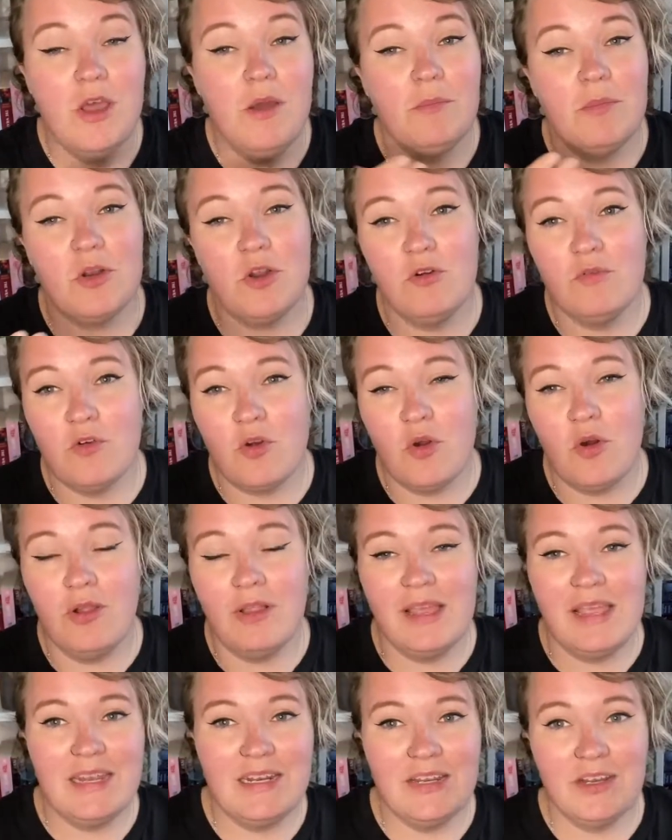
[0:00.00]
But overall,
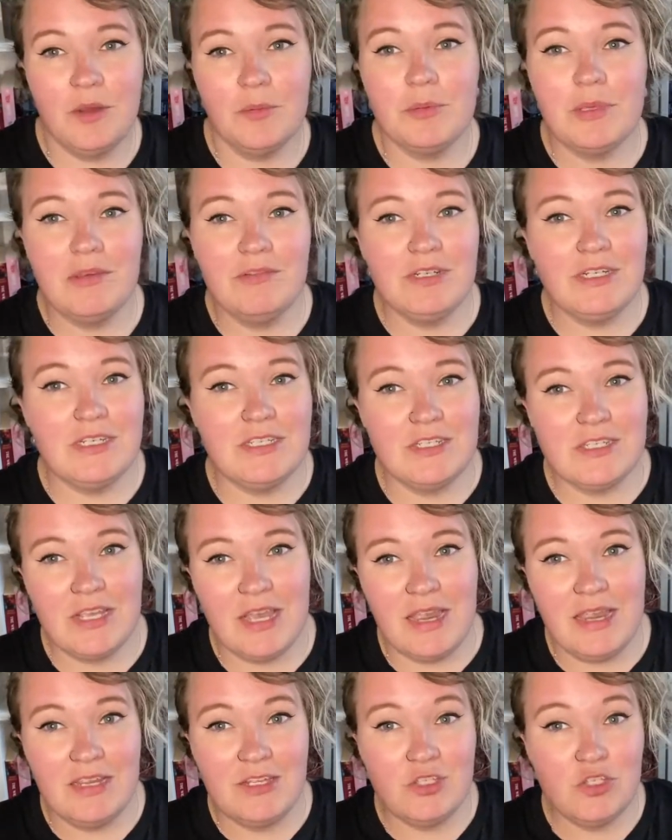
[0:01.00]
I ended up giving this
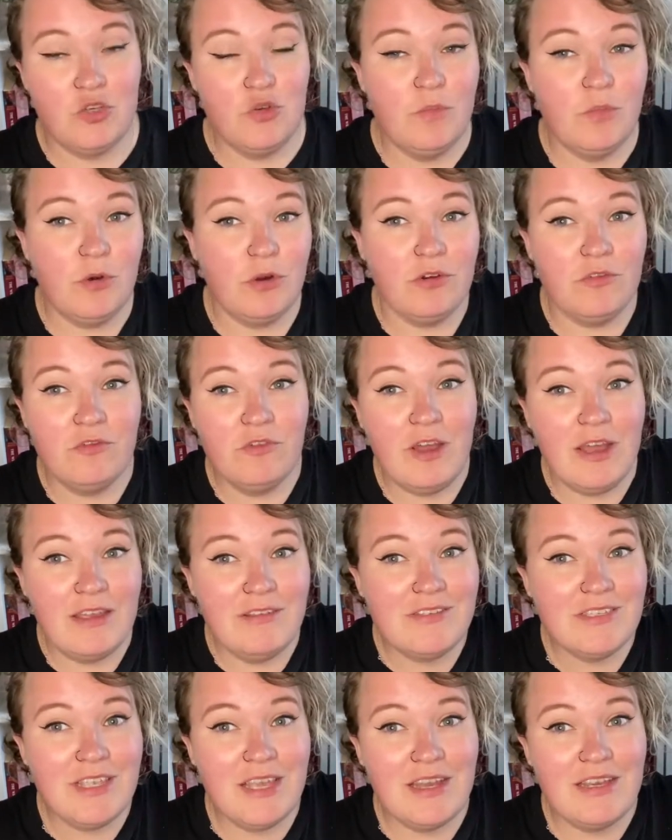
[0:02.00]
a 2.5
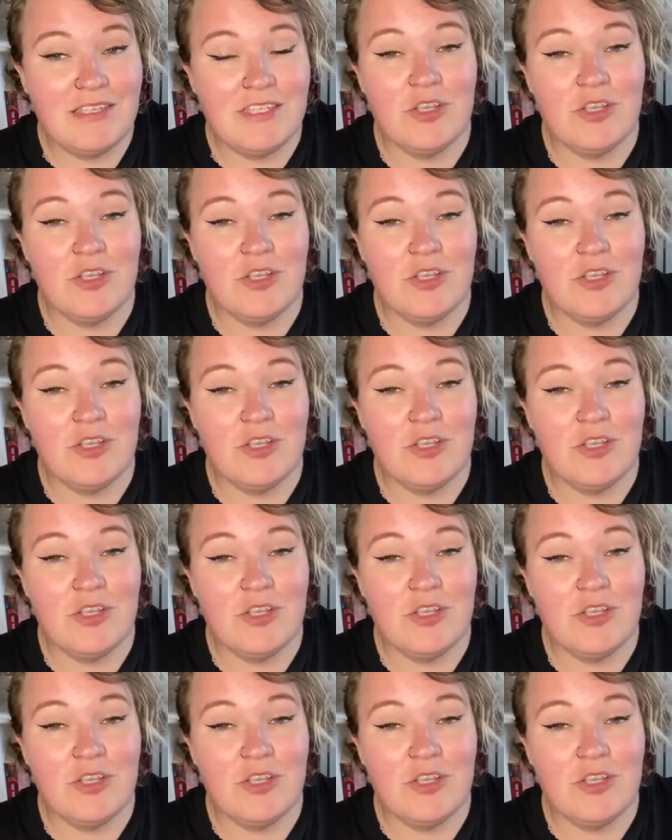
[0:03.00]
stars,